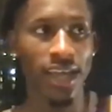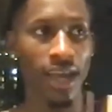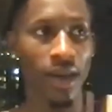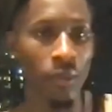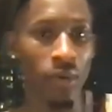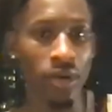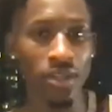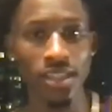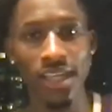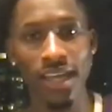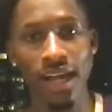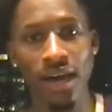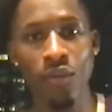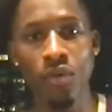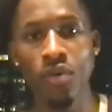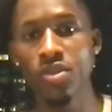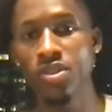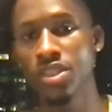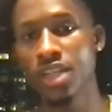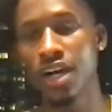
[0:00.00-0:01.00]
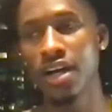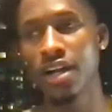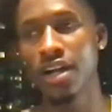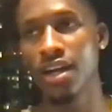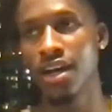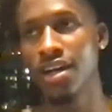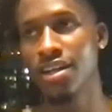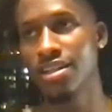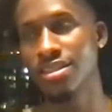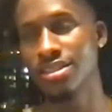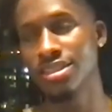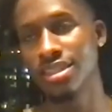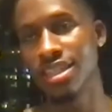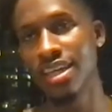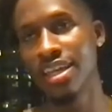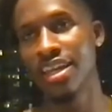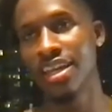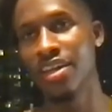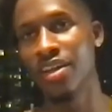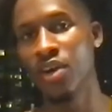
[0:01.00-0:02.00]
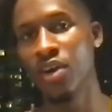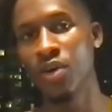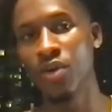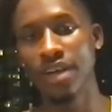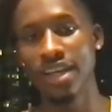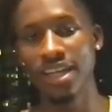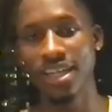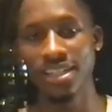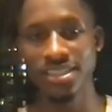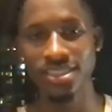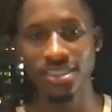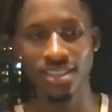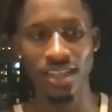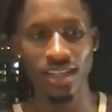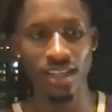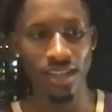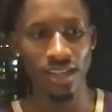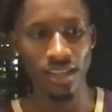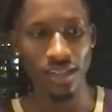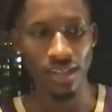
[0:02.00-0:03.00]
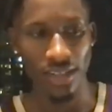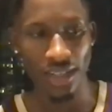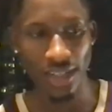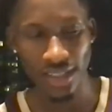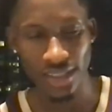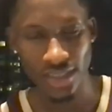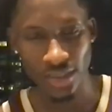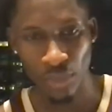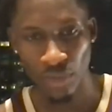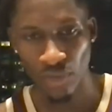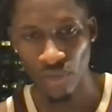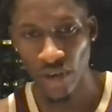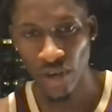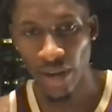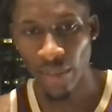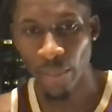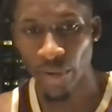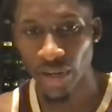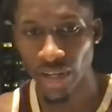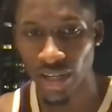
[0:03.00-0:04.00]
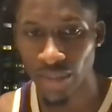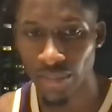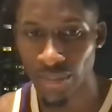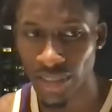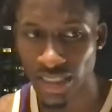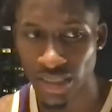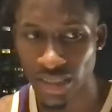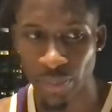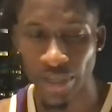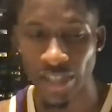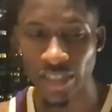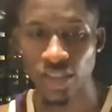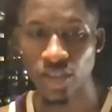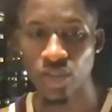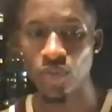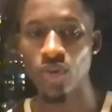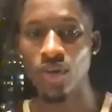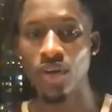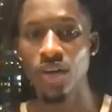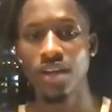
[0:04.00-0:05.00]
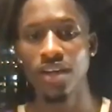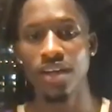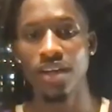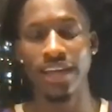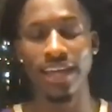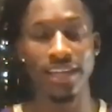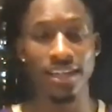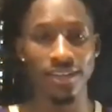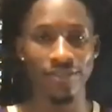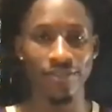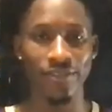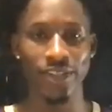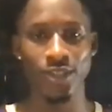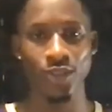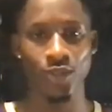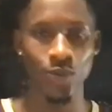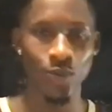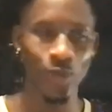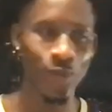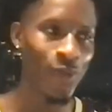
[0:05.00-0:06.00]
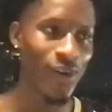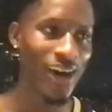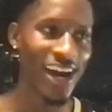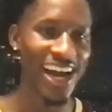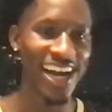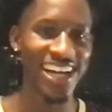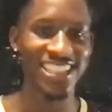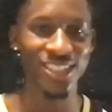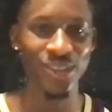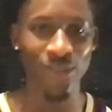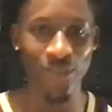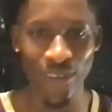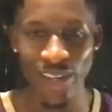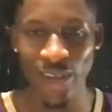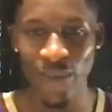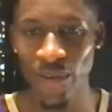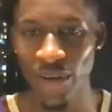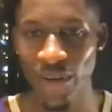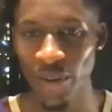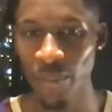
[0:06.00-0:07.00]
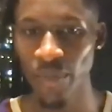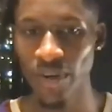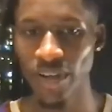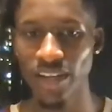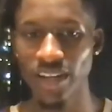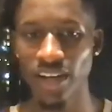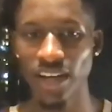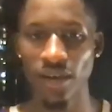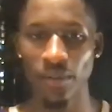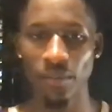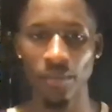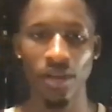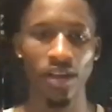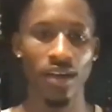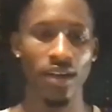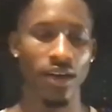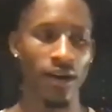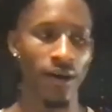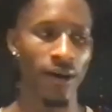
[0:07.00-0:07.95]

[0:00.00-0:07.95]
And one thing I want y'all to understand and know is this, before I bring up this special individual who I actually really want to bring up.